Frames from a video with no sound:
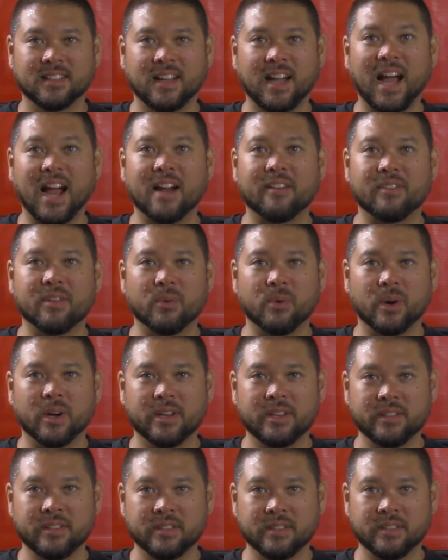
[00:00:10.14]
Hi
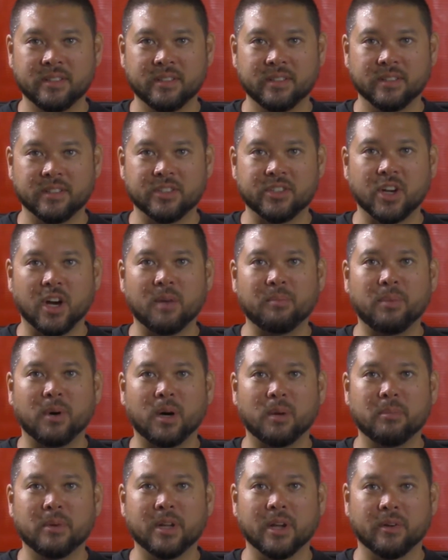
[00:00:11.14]
everyone, John
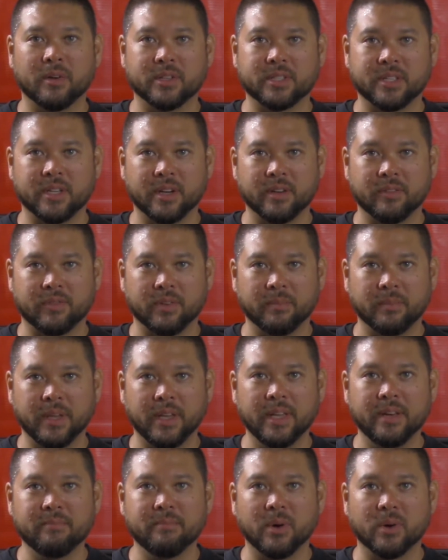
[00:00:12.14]
Paul Brion is here from
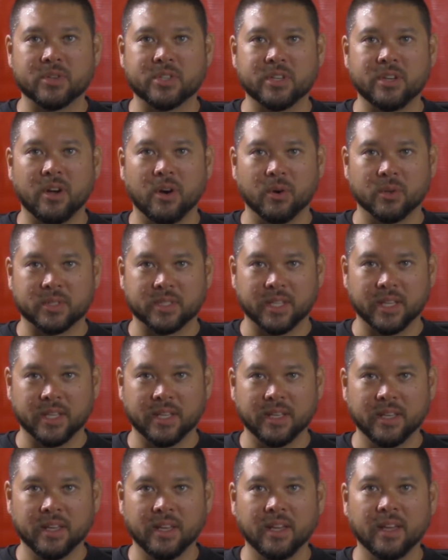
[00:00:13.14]
InMotion
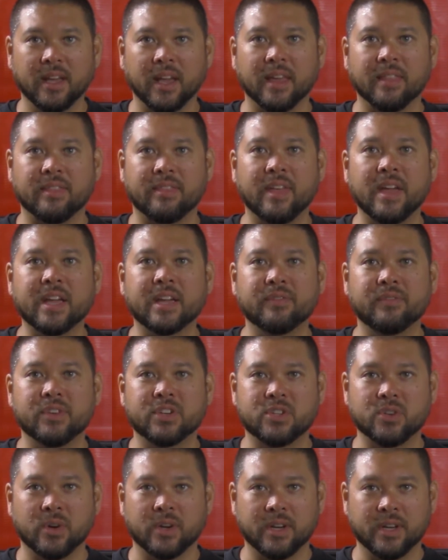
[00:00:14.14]
Hosting, and thank you for
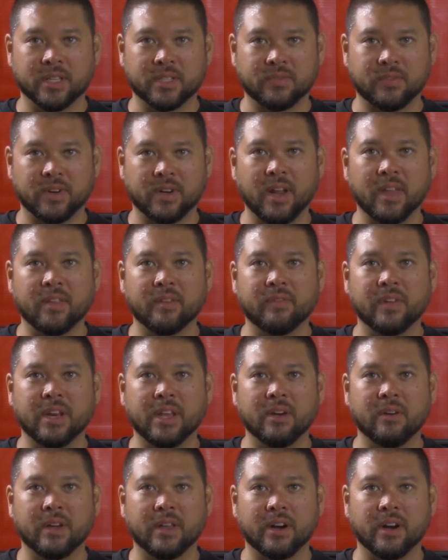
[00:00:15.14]
joining us for another
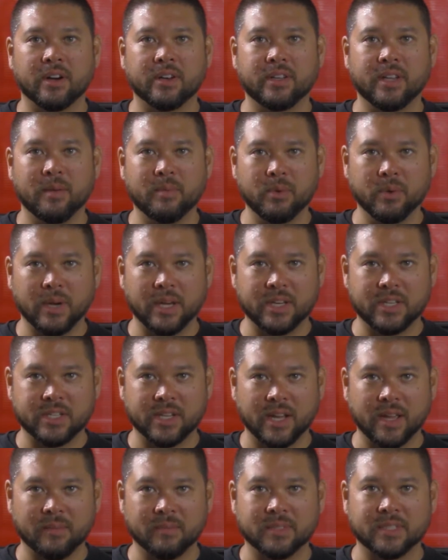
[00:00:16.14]
video in our W H
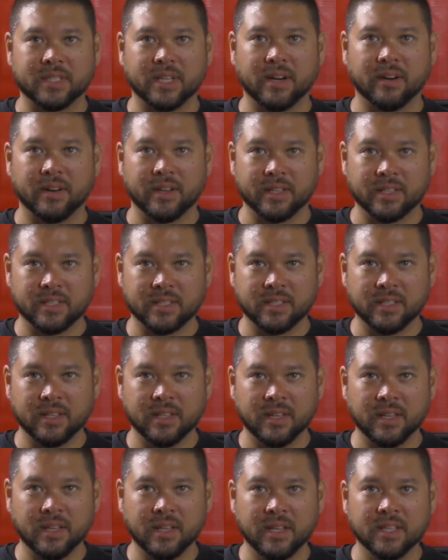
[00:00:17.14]
M series.
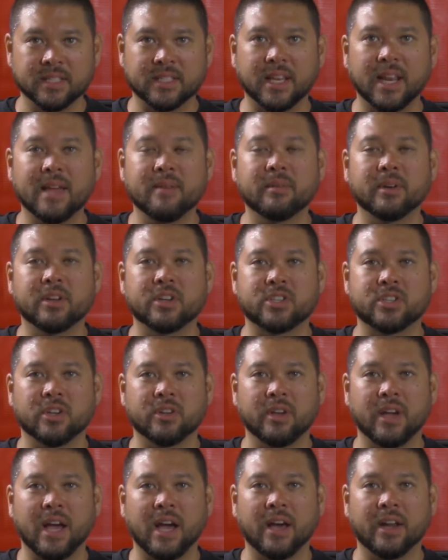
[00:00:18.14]
Today I'm going to show
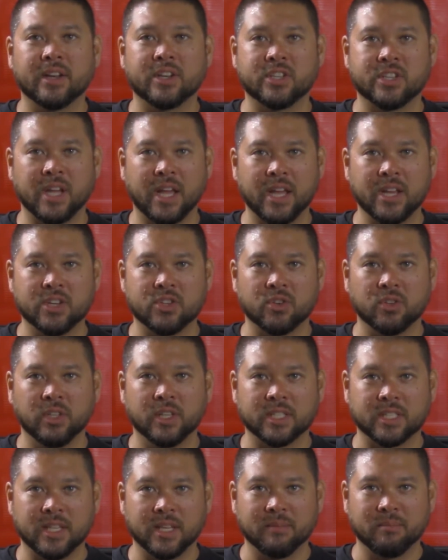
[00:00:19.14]
you how to change your
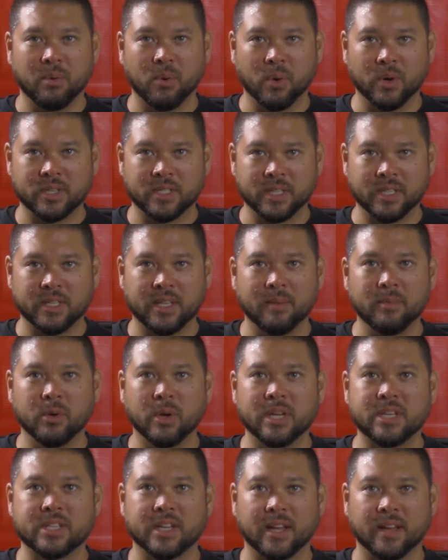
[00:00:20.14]
listening ports in W
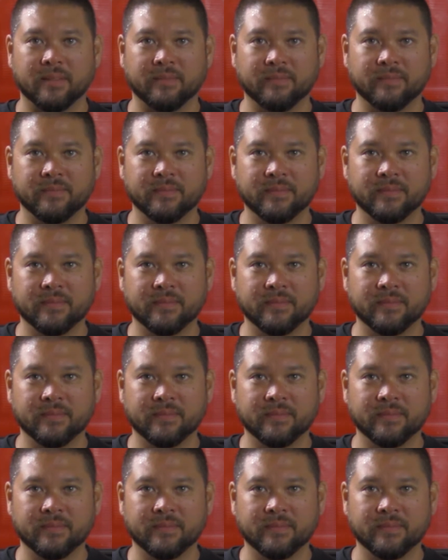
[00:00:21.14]
H M.